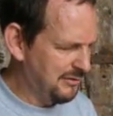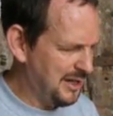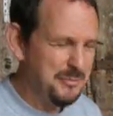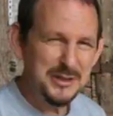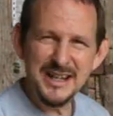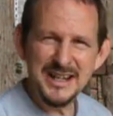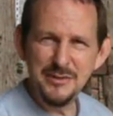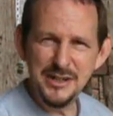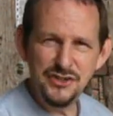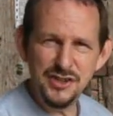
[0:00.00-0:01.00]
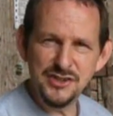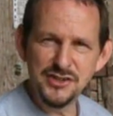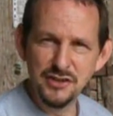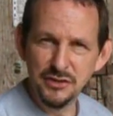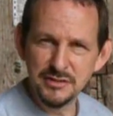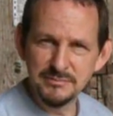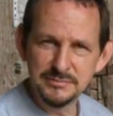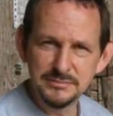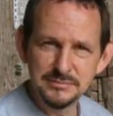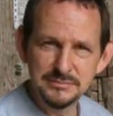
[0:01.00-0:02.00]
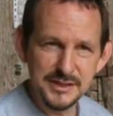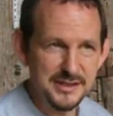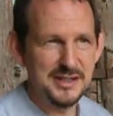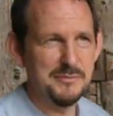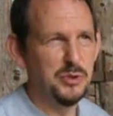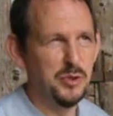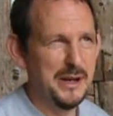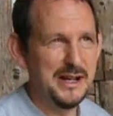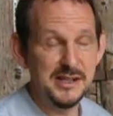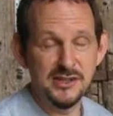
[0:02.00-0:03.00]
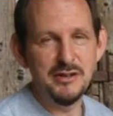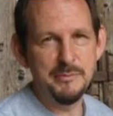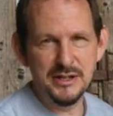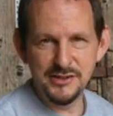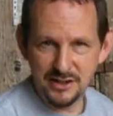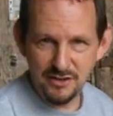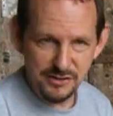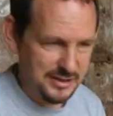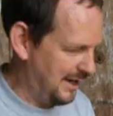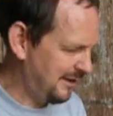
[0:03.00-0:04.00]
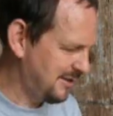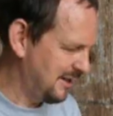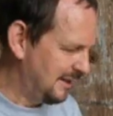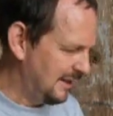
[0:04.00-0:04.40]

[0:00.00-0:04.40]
Grana Padano is just as good. I say it's a poor man's, it's only because it costs less.